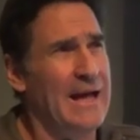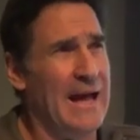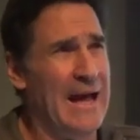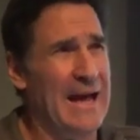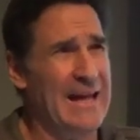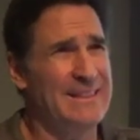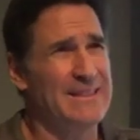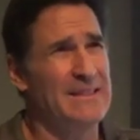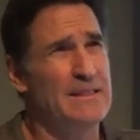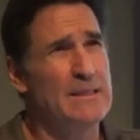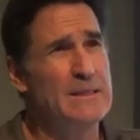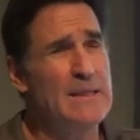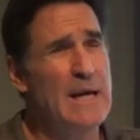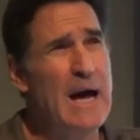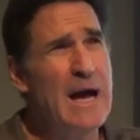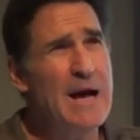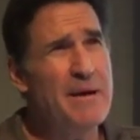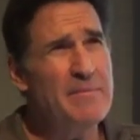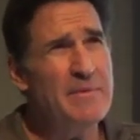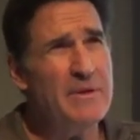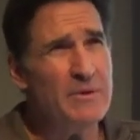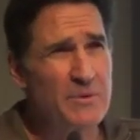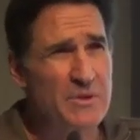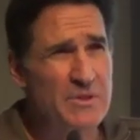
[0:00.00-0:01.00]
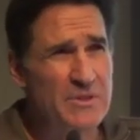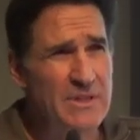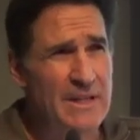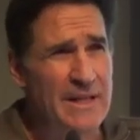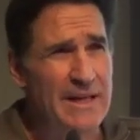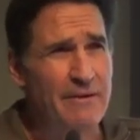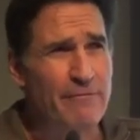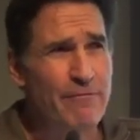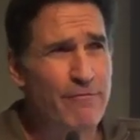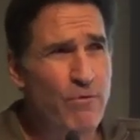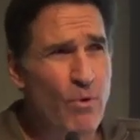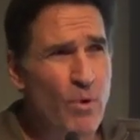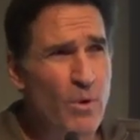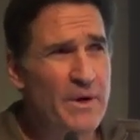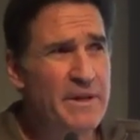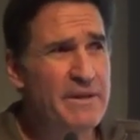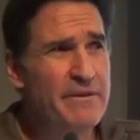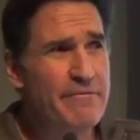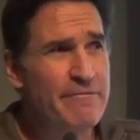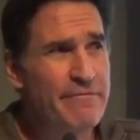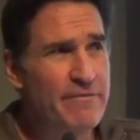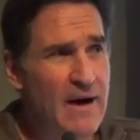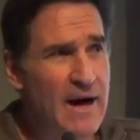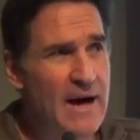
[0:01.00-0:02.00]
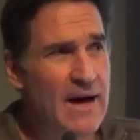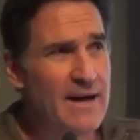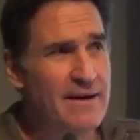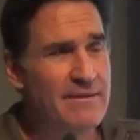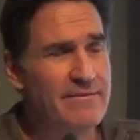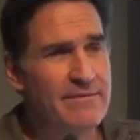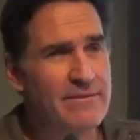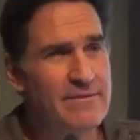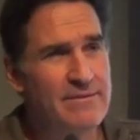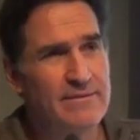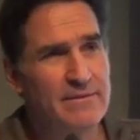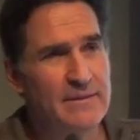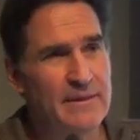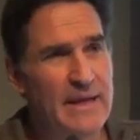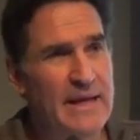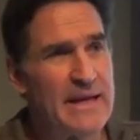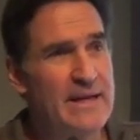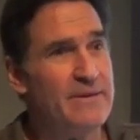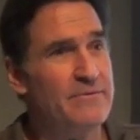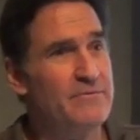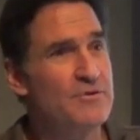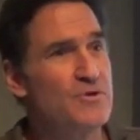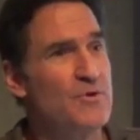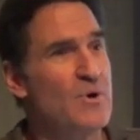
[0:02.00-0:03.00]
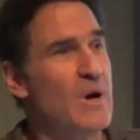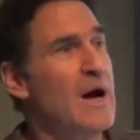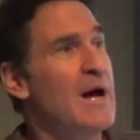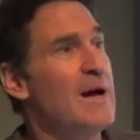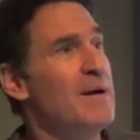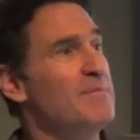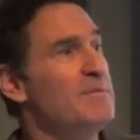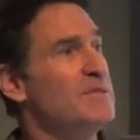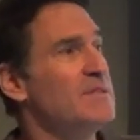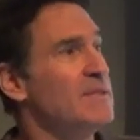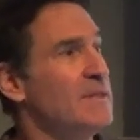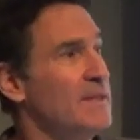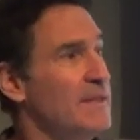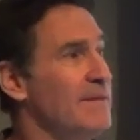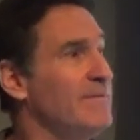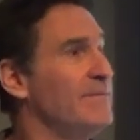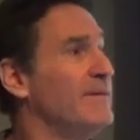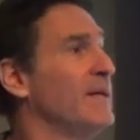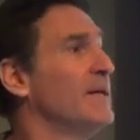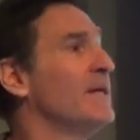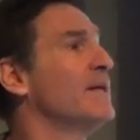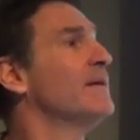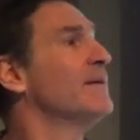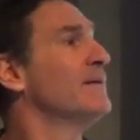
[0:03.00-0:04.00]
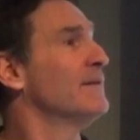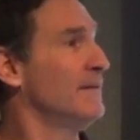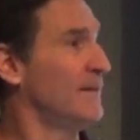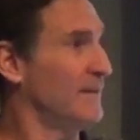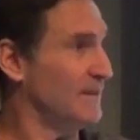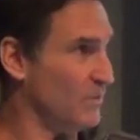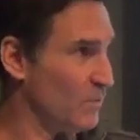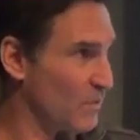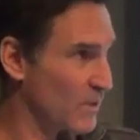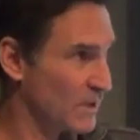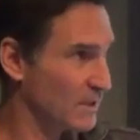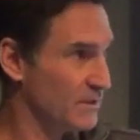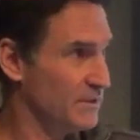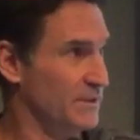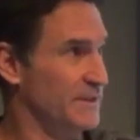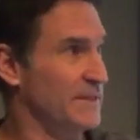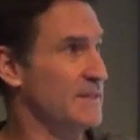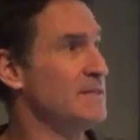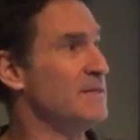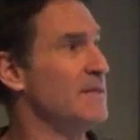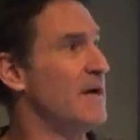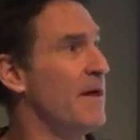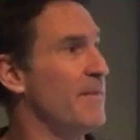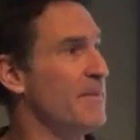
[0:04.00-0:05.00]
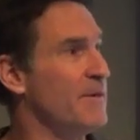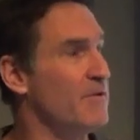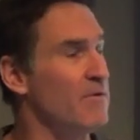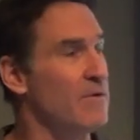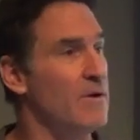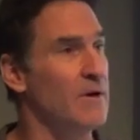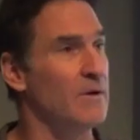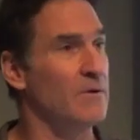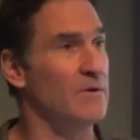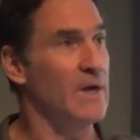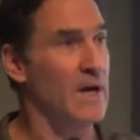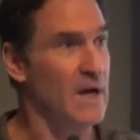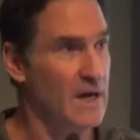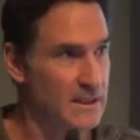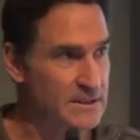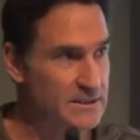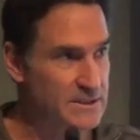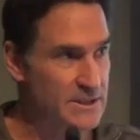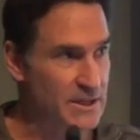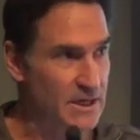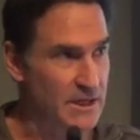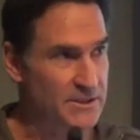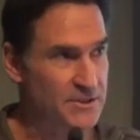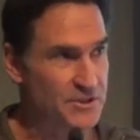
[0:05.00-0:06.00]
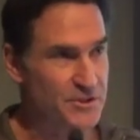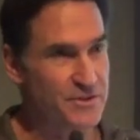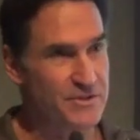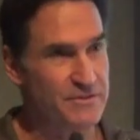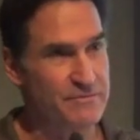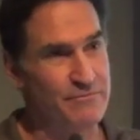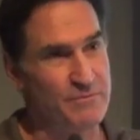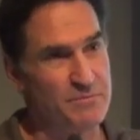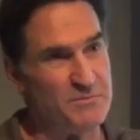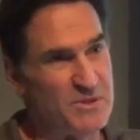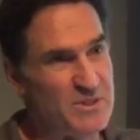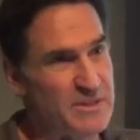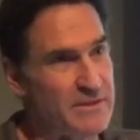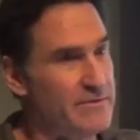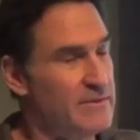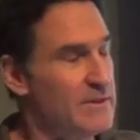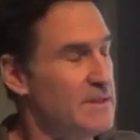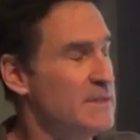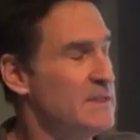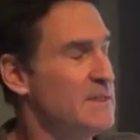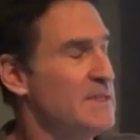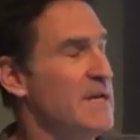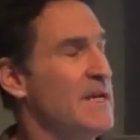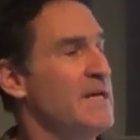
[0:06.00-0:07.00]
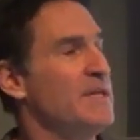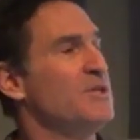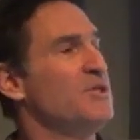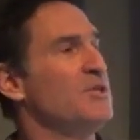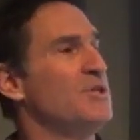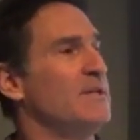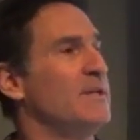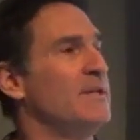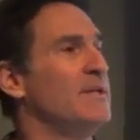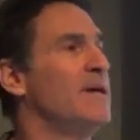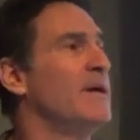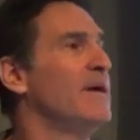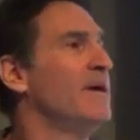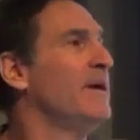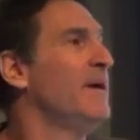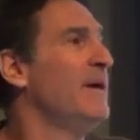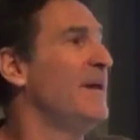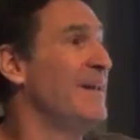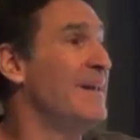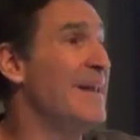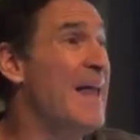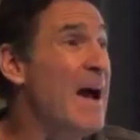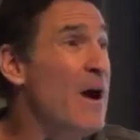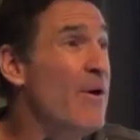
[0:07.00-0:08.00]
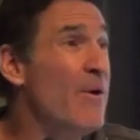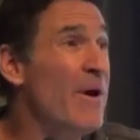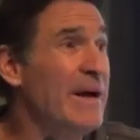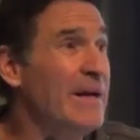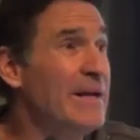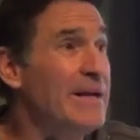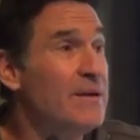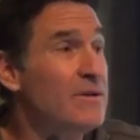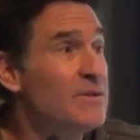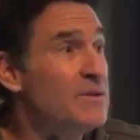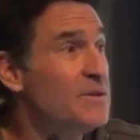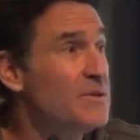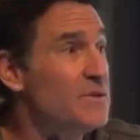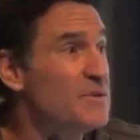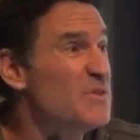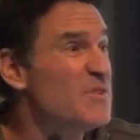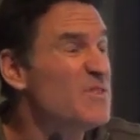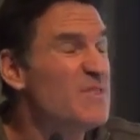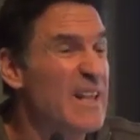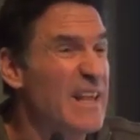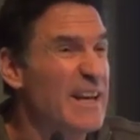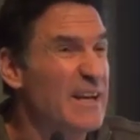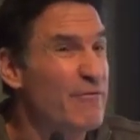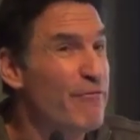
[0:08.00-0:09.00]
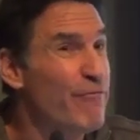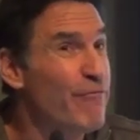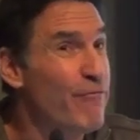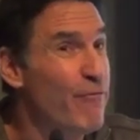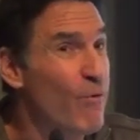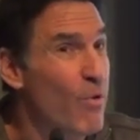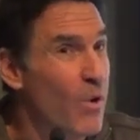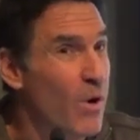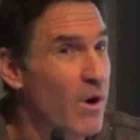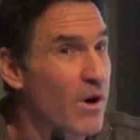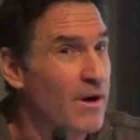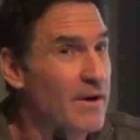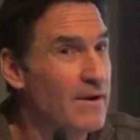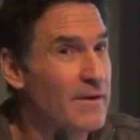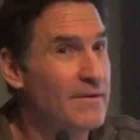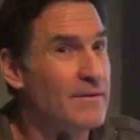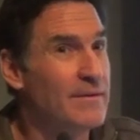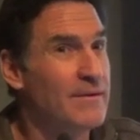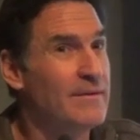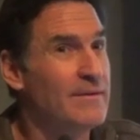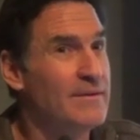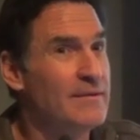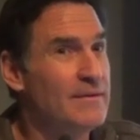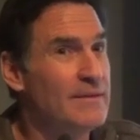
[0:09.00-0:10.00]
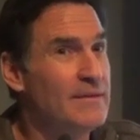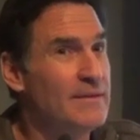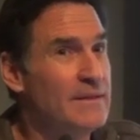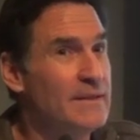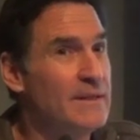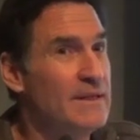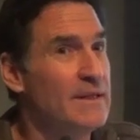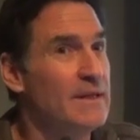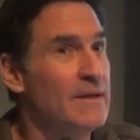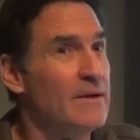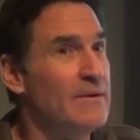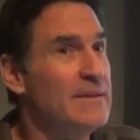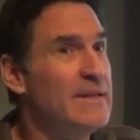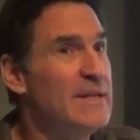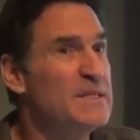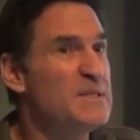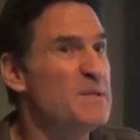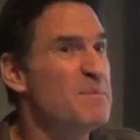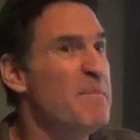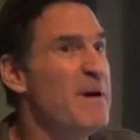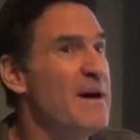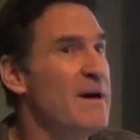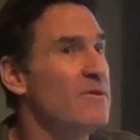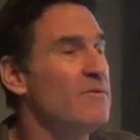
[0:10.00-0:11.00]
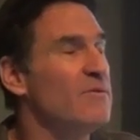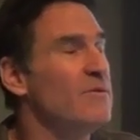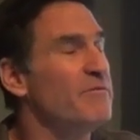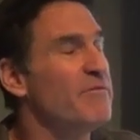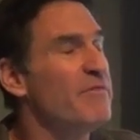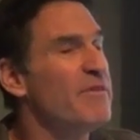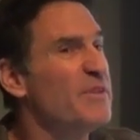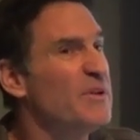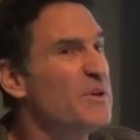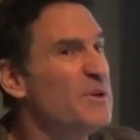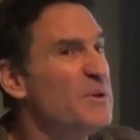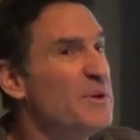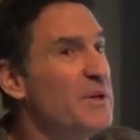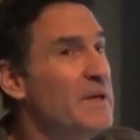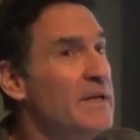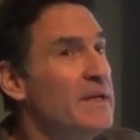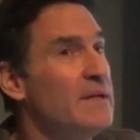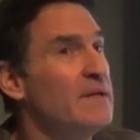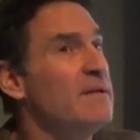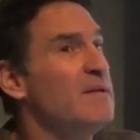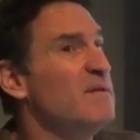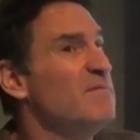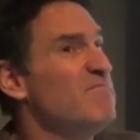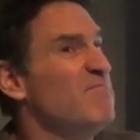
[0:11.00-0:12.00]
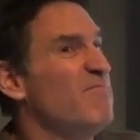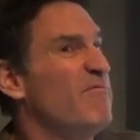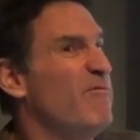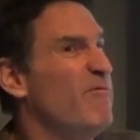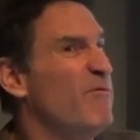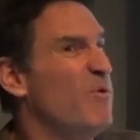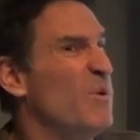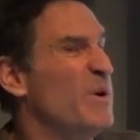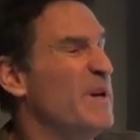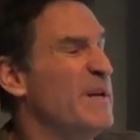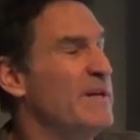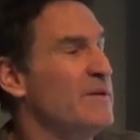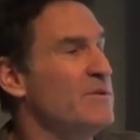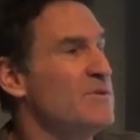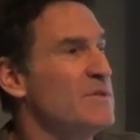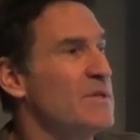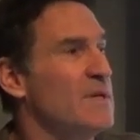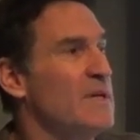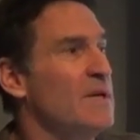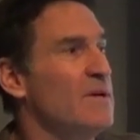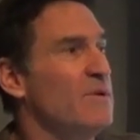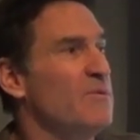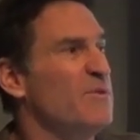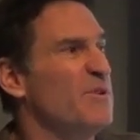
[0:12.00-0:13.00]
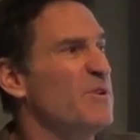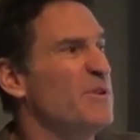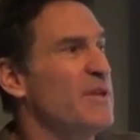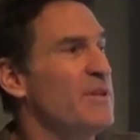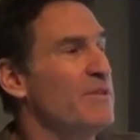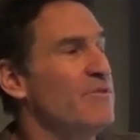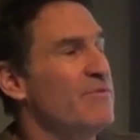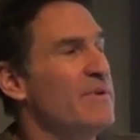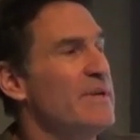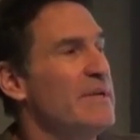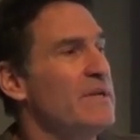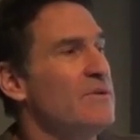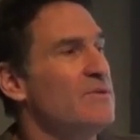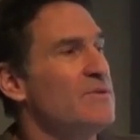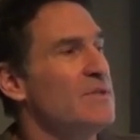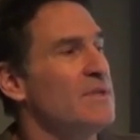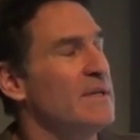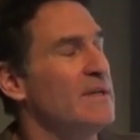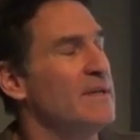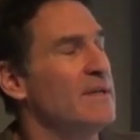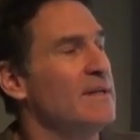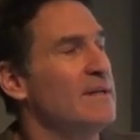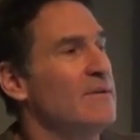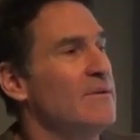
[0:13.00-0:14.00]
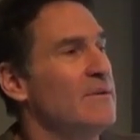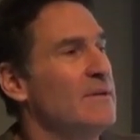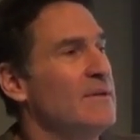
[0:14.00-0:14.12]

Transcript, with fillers: at the time, there was like 45 native tribes living in the wilderness on their own, untouched from civilization. Now I hear there's like four, you know, and that's a matter of 34 years ago, 33 years ago.